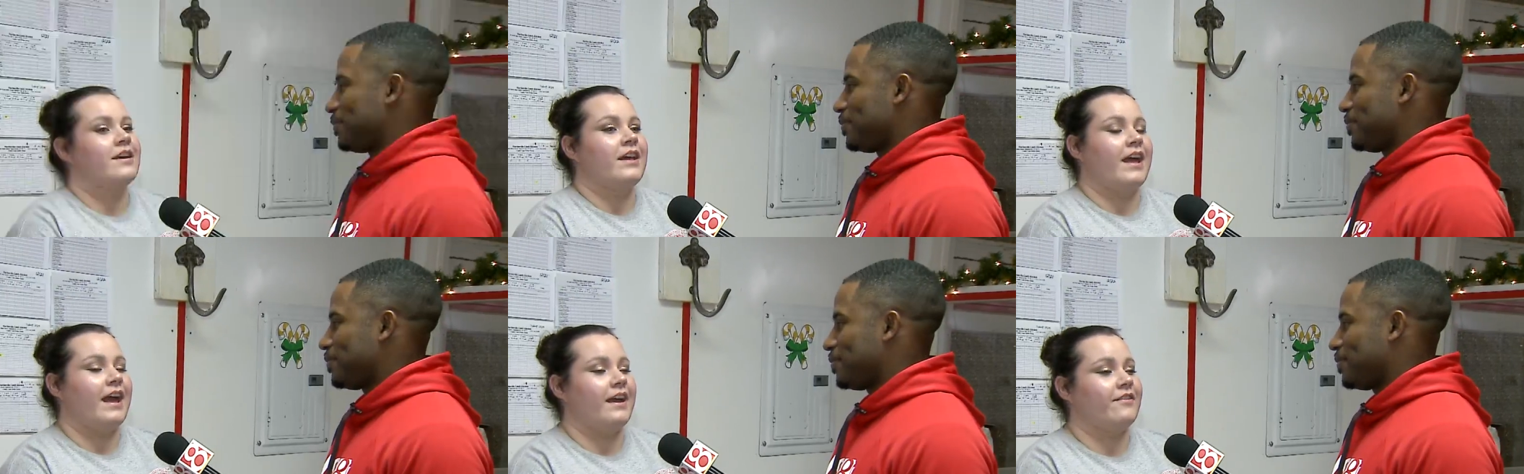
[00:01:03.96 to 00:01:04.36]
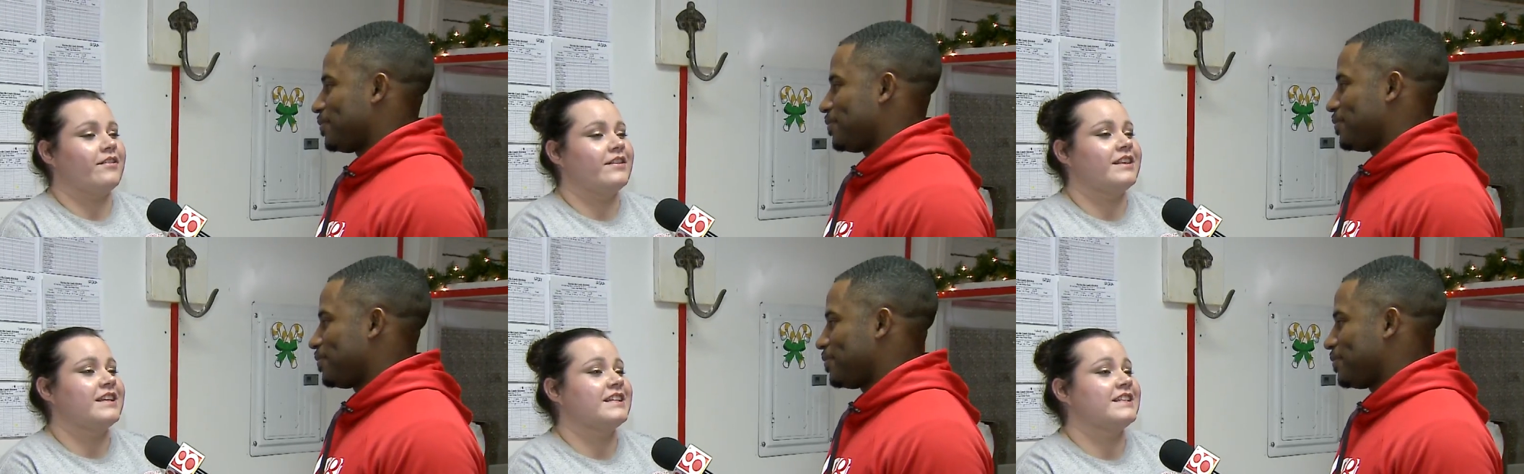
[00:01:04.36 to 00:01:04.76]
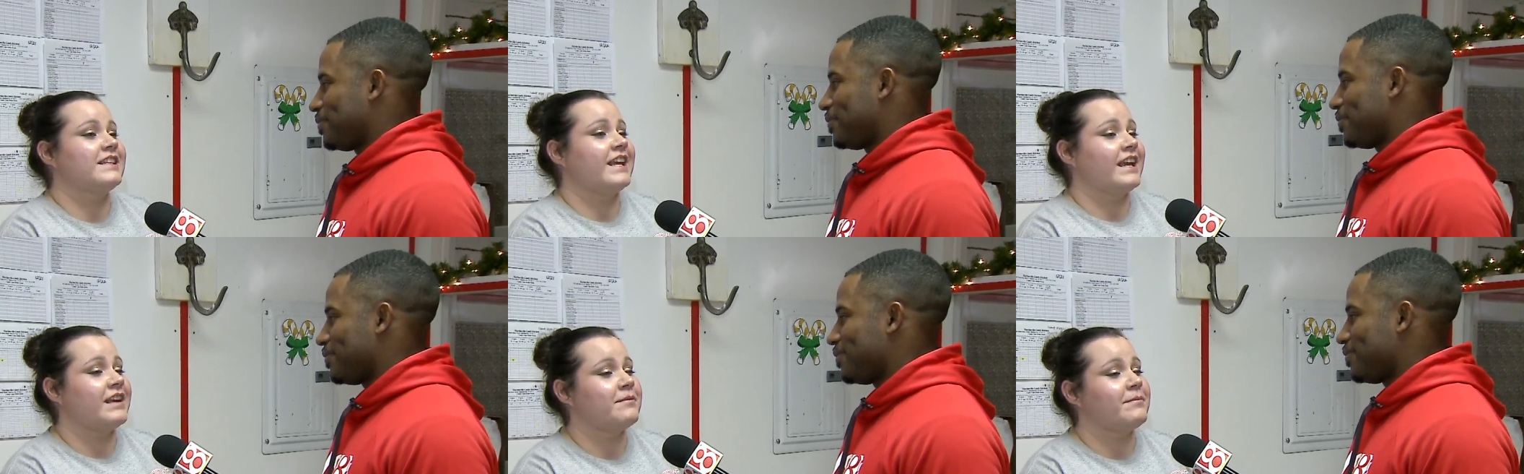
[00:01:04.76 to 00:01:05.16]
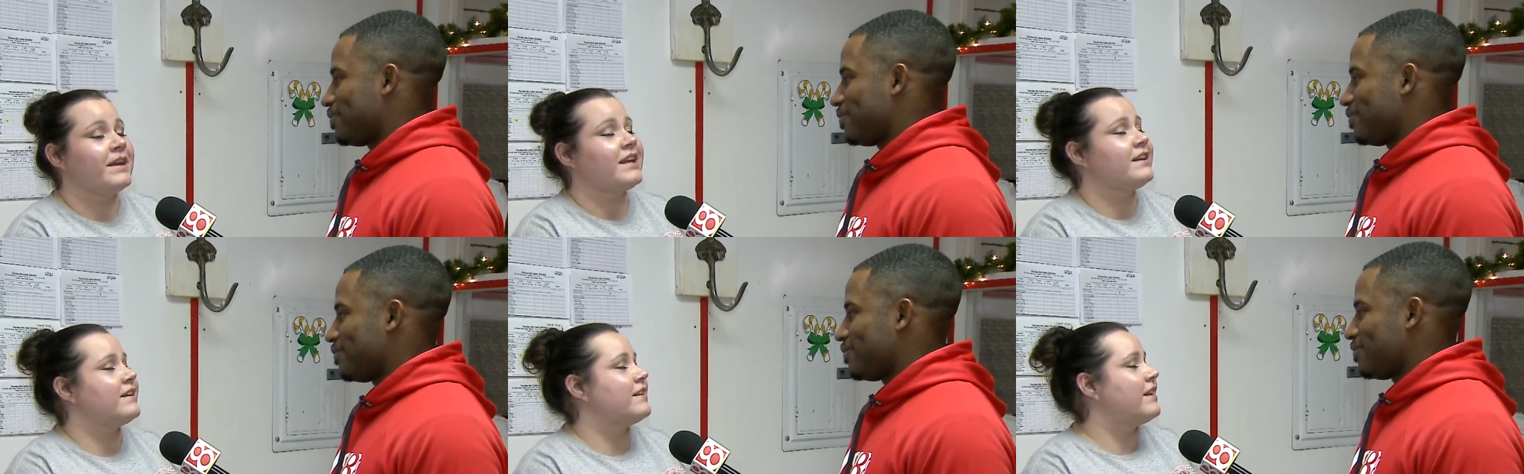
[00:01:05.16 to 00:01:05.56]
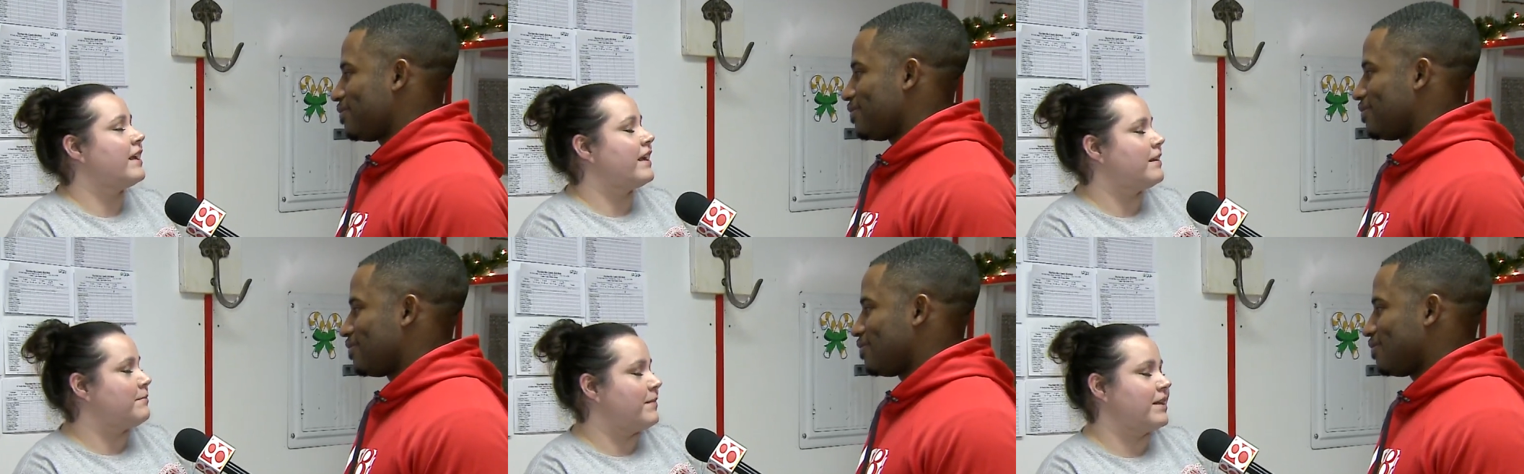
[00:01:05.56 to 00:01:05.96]
Speaker 1: Everything is handmade and
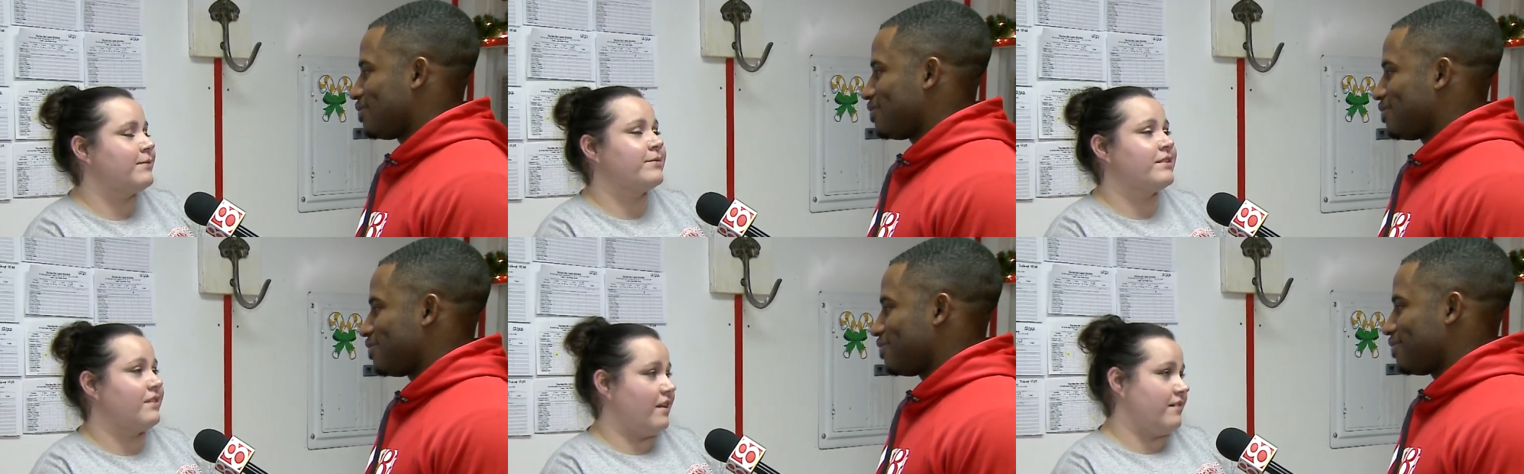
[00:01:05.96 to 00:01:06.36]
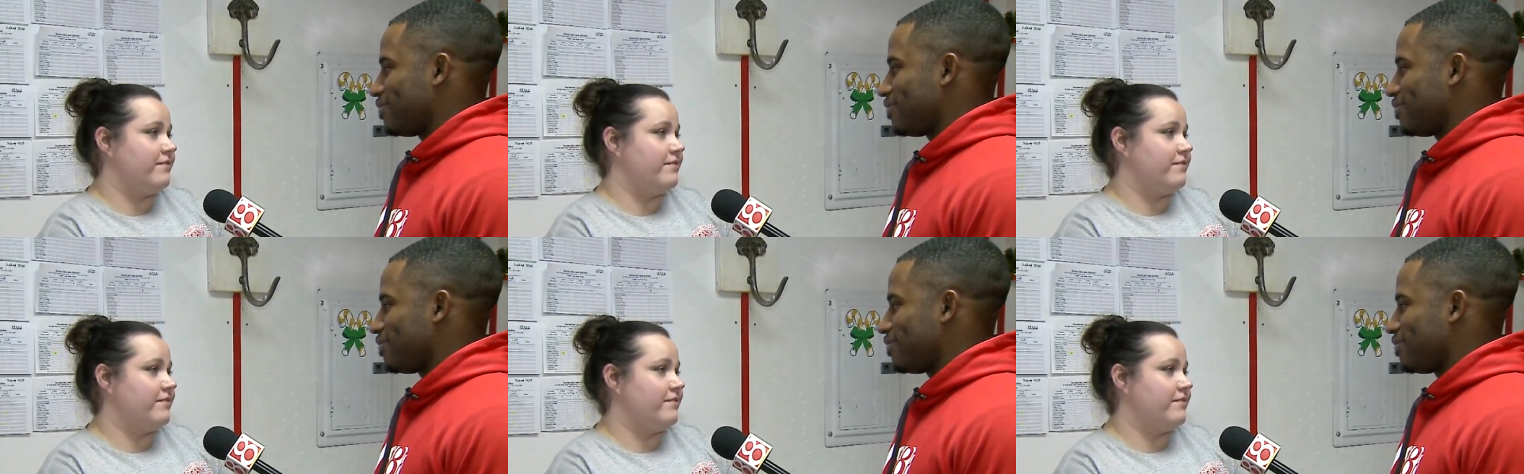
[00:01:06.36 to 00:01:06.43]
handmade with love. I've